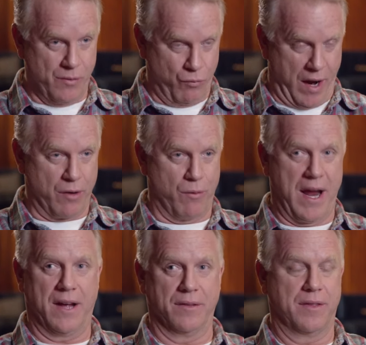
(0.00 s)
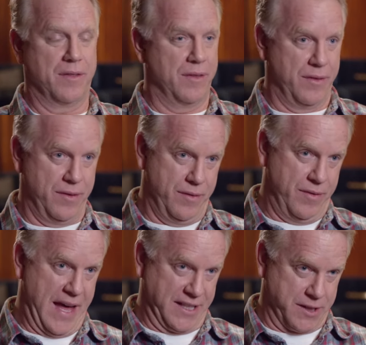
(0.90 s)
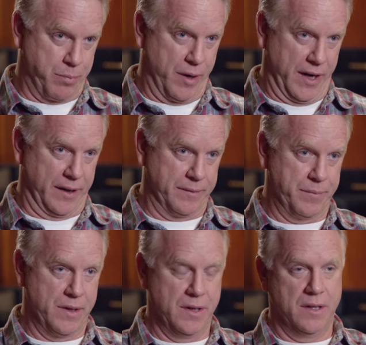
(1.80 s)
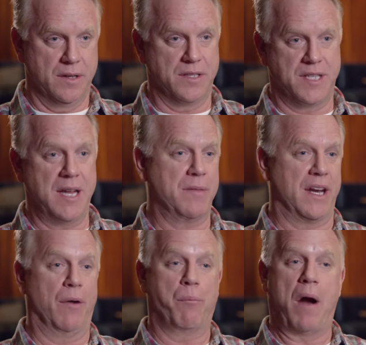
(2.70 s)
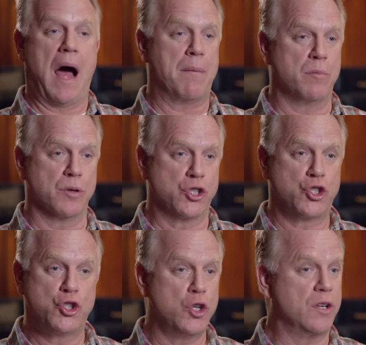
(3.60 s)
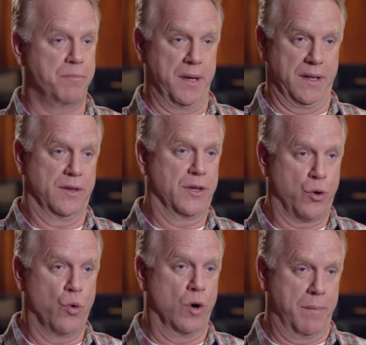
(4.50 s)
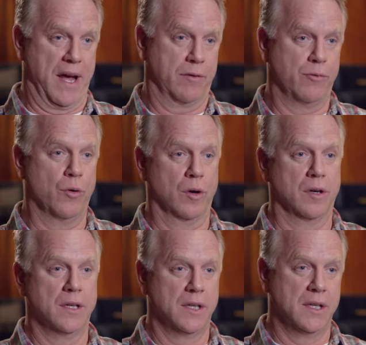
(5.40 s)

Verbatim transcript: Right around that spring. The team that I probably should have been the quarterback for